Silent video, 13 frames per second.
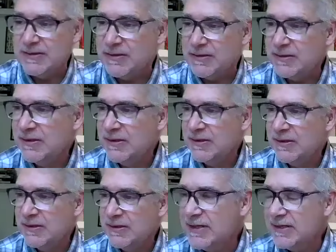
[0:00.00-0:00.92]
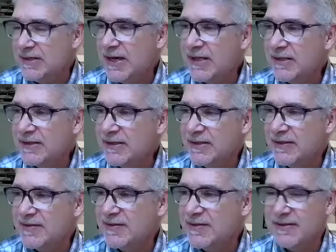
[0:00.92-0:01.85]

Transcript: and elegance.